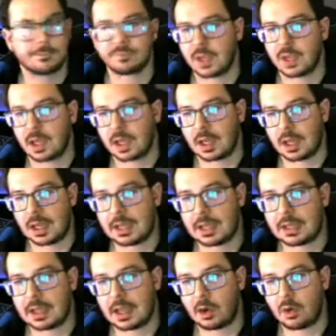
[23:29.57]
And
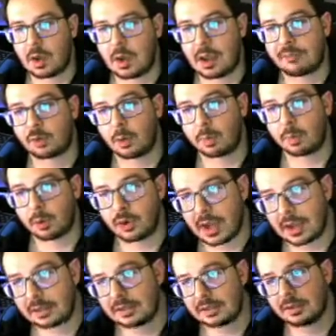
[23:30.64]
now, after a
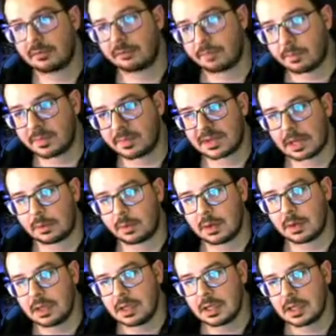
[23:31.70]
Protect from the
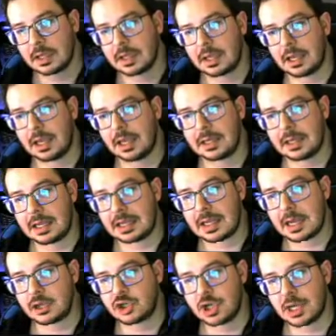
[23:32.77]
Siren and a
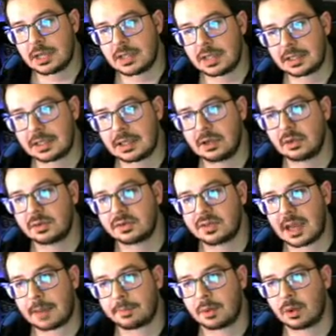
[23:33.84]
Nightshade that kills
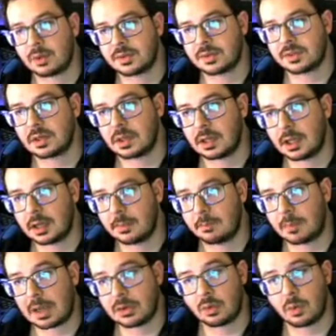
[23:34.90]
Zapdos,
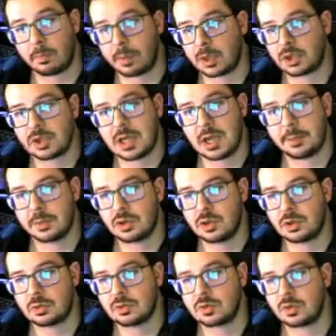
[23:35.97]
I do a bunch of damage
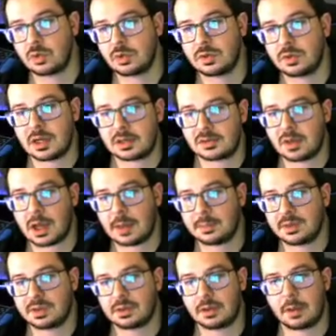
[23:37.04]
to the
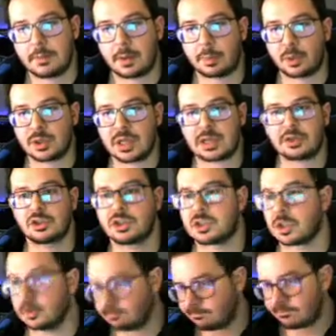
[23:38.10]
Dusclops. I'm going to Protect just to
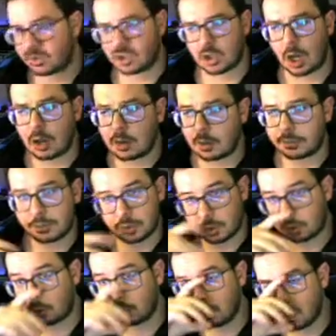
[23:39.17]
stall out the Trick
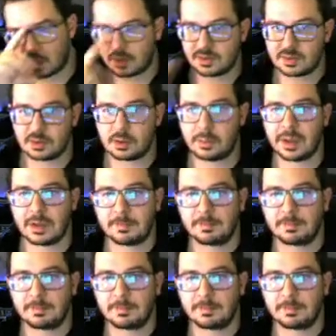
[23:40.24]
Room turns a little bit.